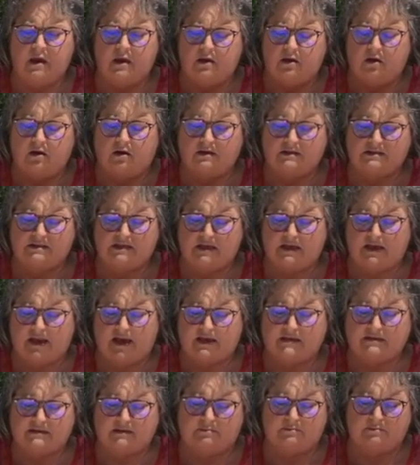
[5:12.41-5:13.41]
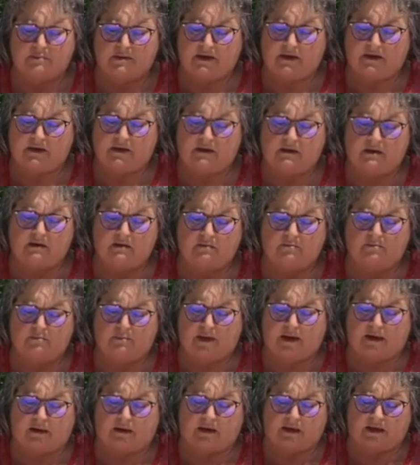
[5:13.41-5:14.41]
You can see it has a big
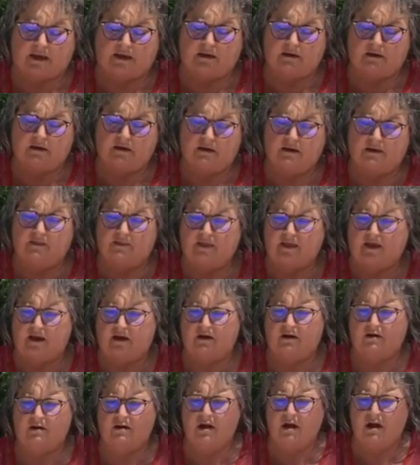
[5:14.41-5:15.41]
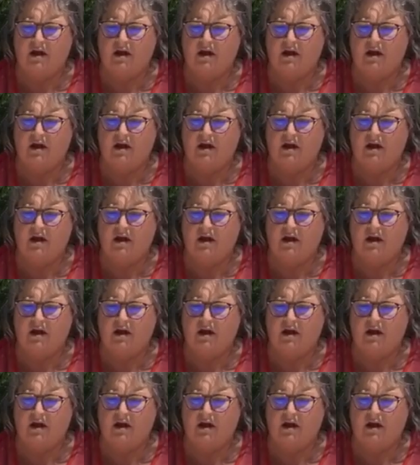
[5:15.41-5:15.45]
belly in there,